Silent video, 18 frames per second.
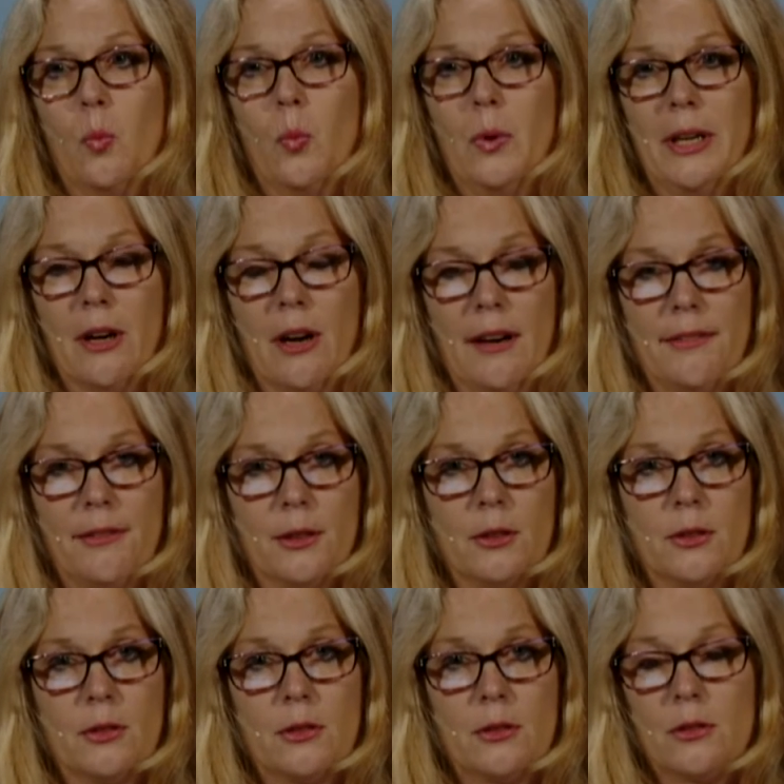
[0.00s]
We offer
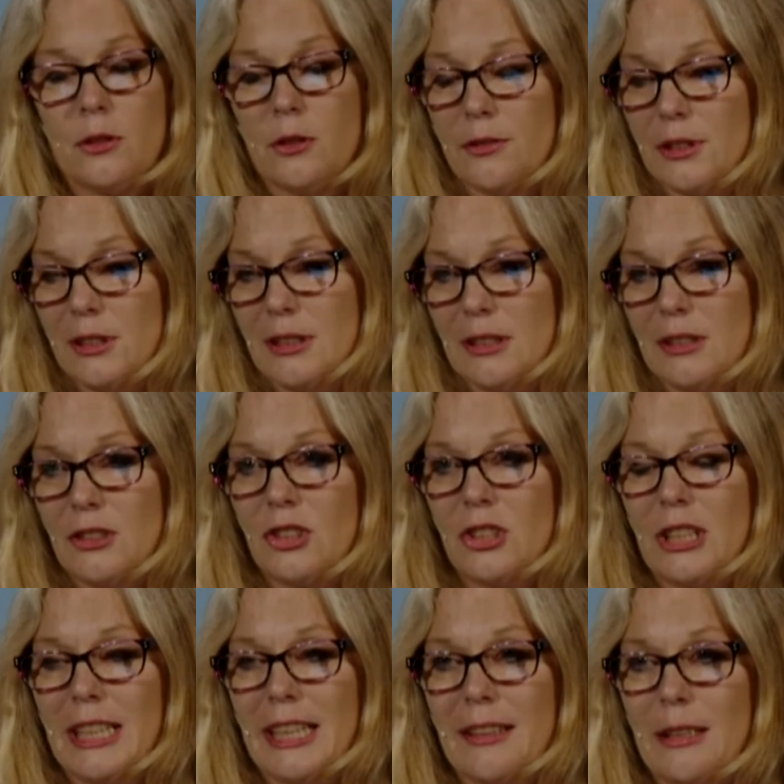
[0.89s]
services
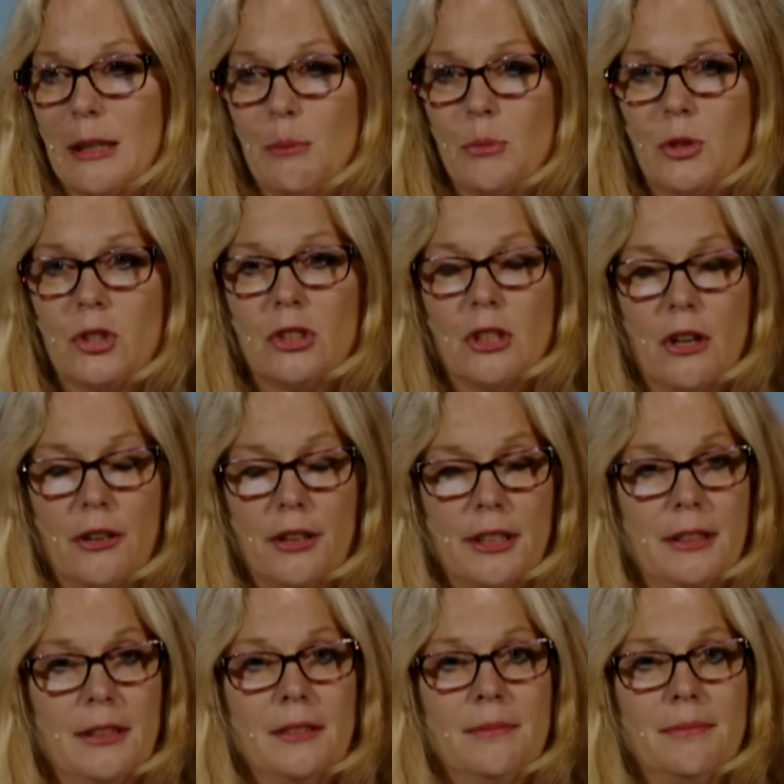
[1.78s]
to get them
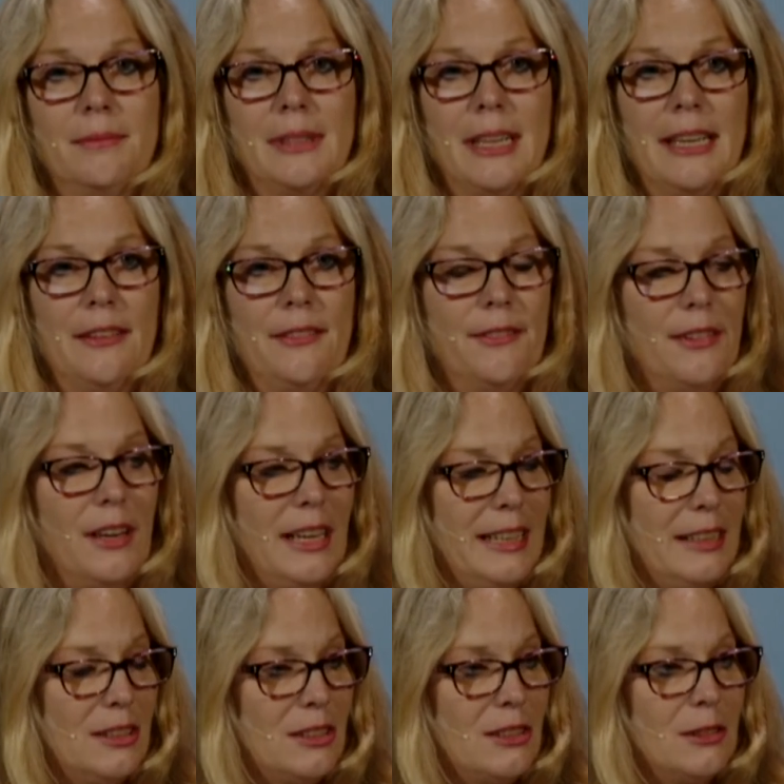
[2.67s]
started,
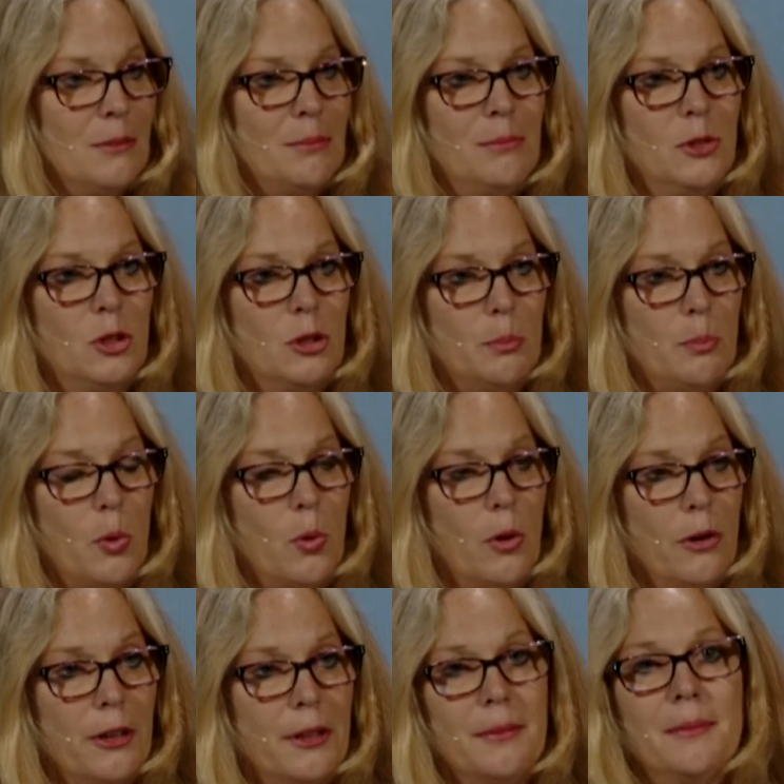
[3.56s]
advice,
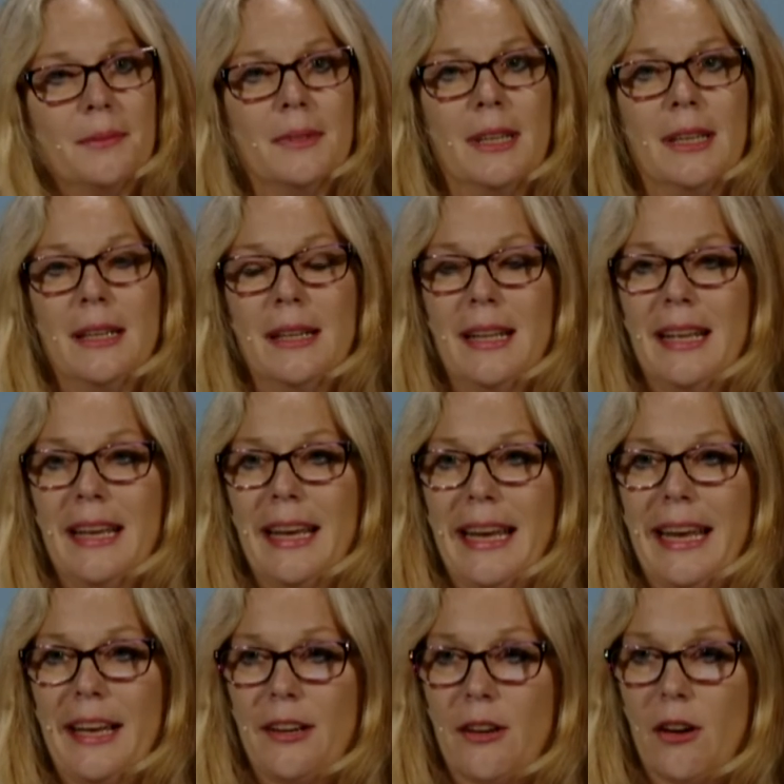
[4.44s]
support,
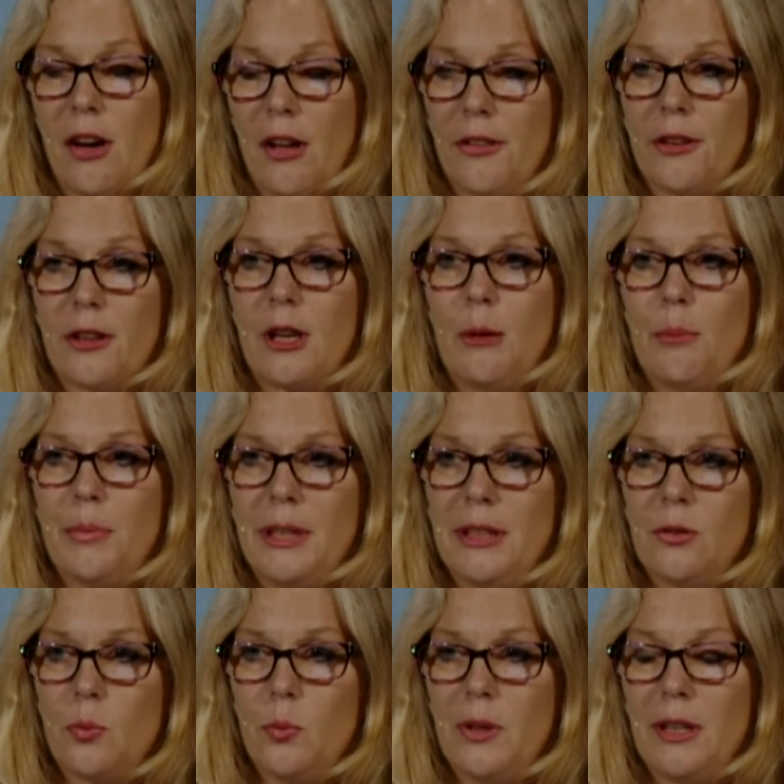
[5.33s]
and our other
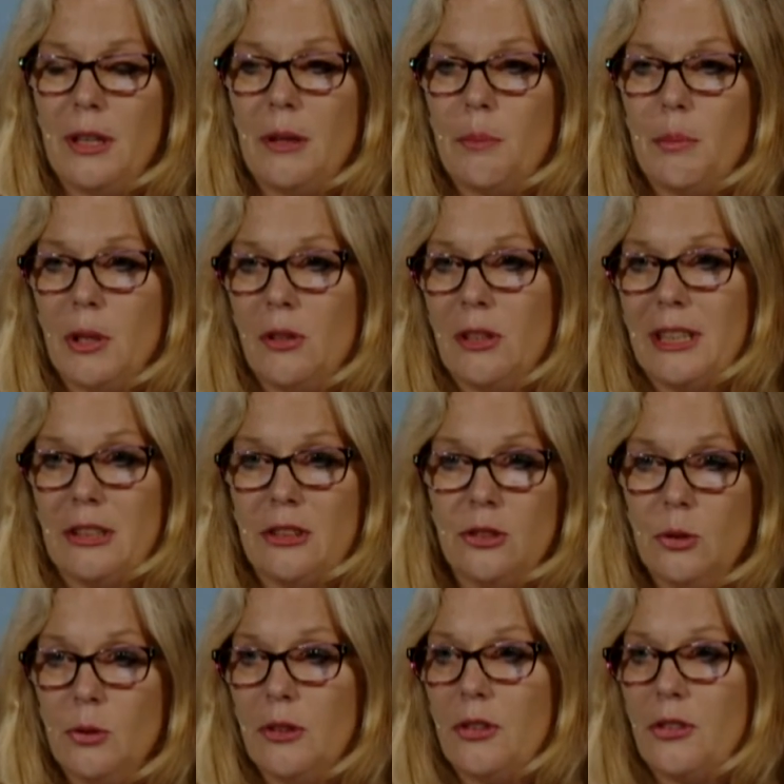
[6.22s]
companies within the building
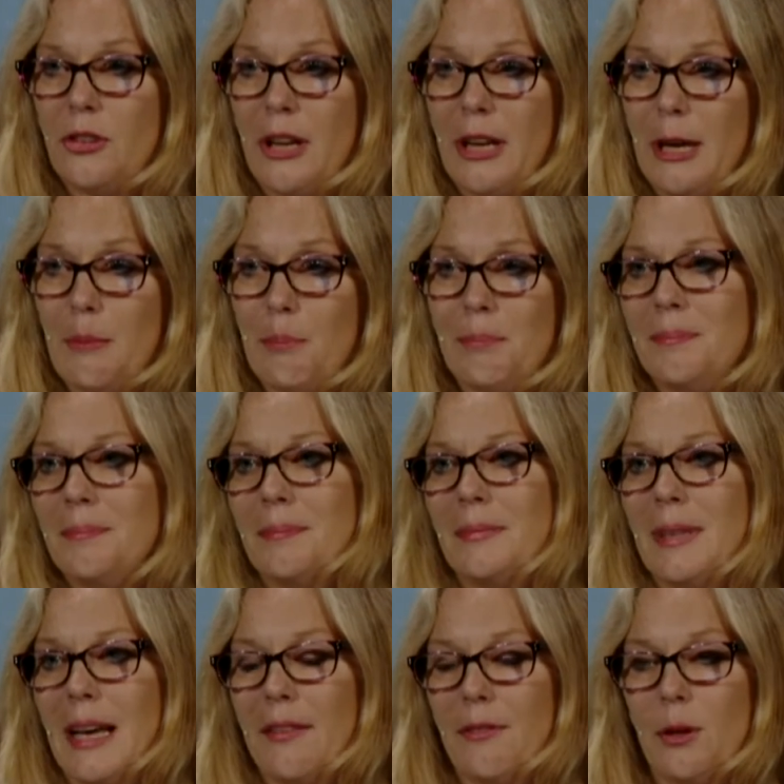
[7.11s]
do the same.
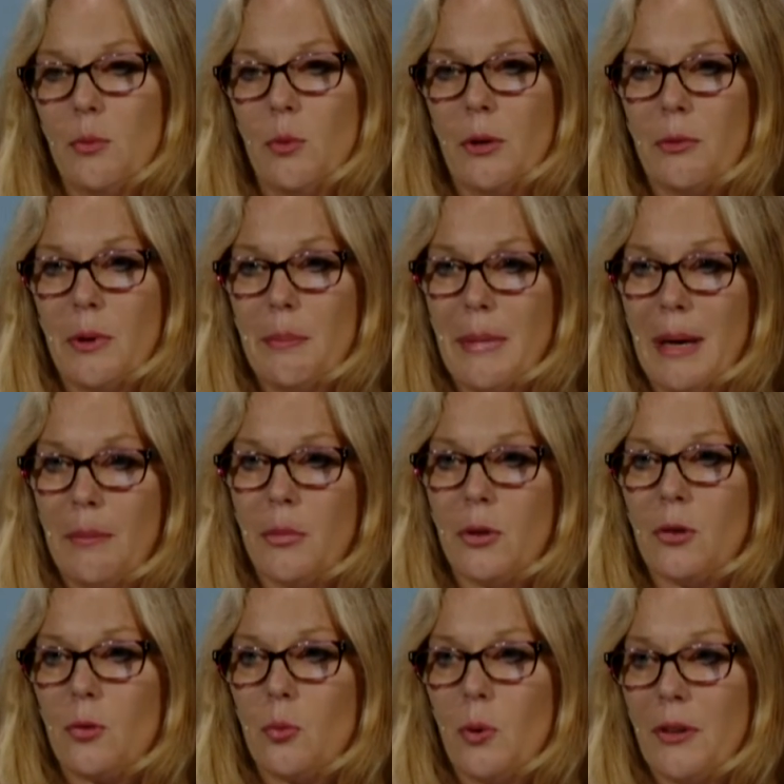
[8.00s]
Everyone
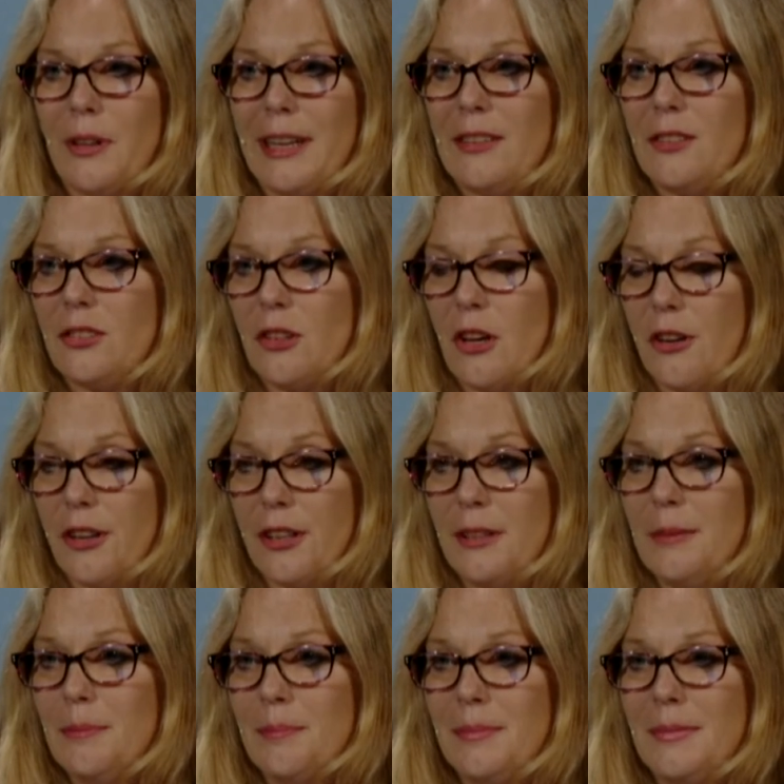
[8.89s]
remembers where they started,
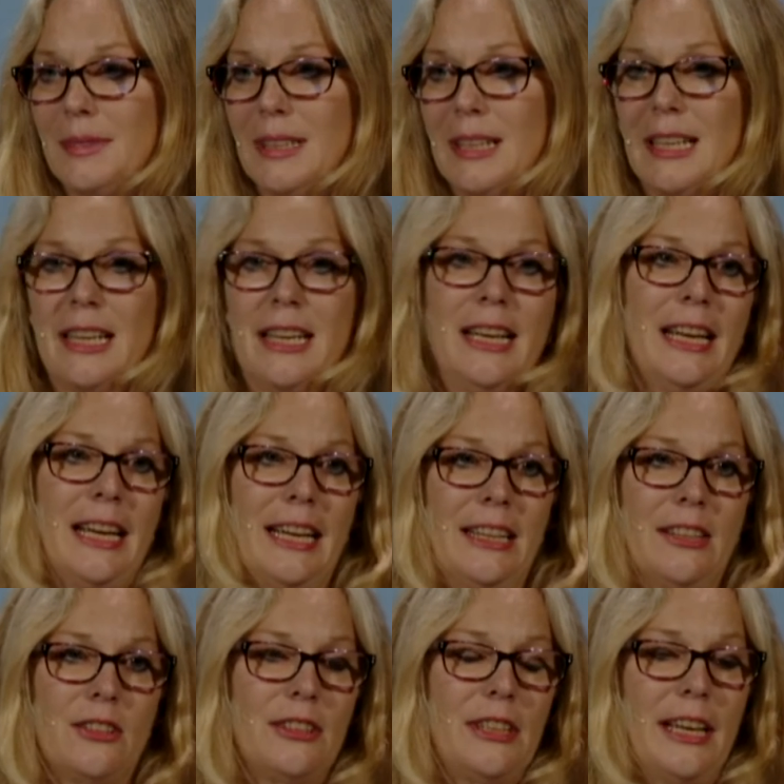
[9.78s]
and
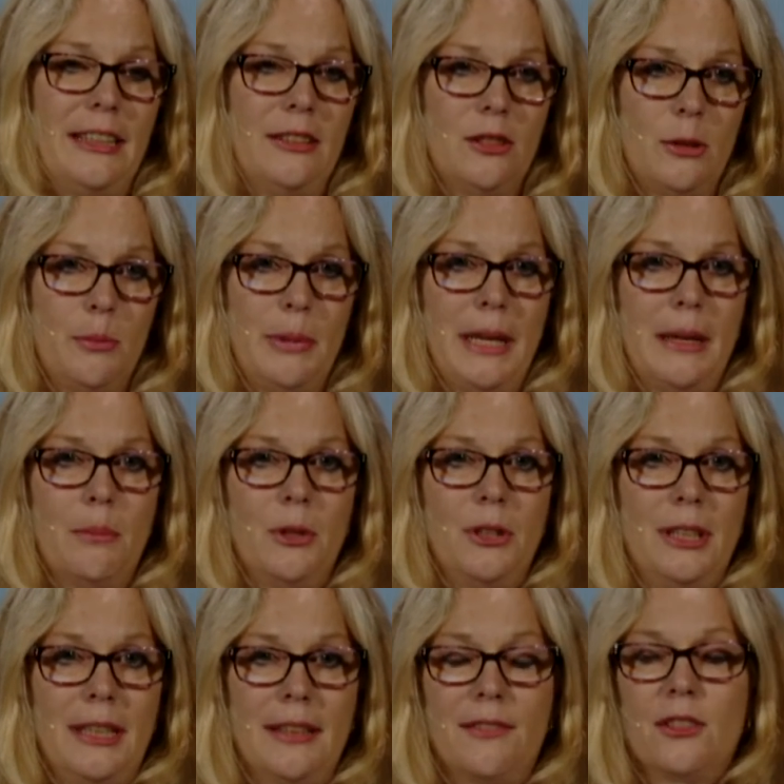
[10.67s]
it's nice to be able to
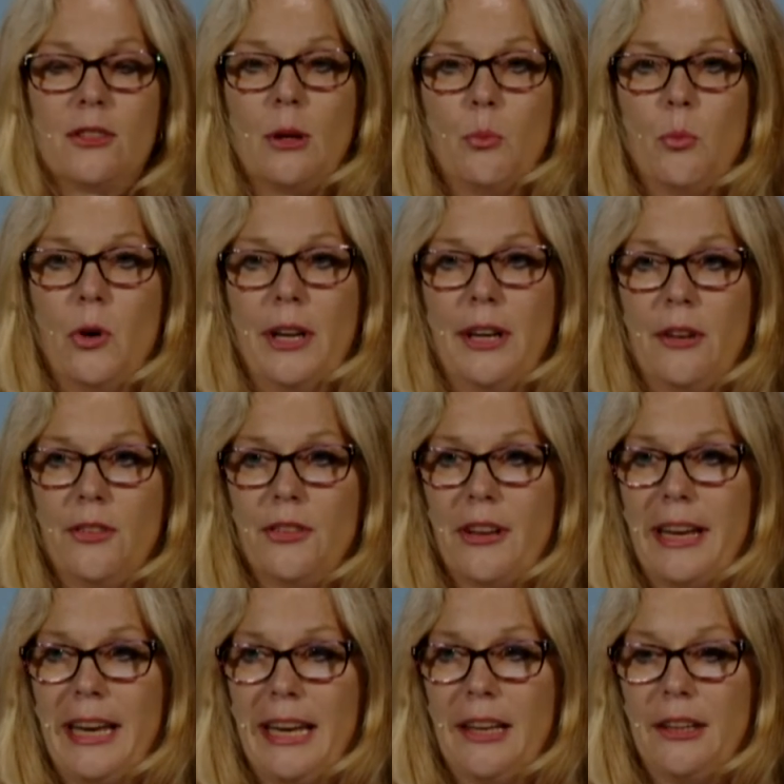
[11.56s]
give someone else a
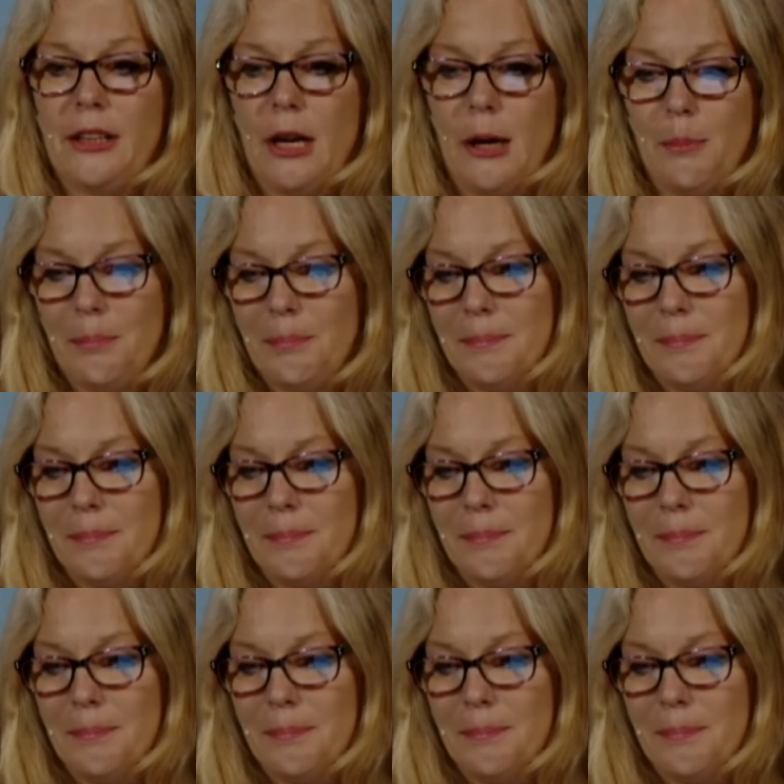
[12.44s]
hand up.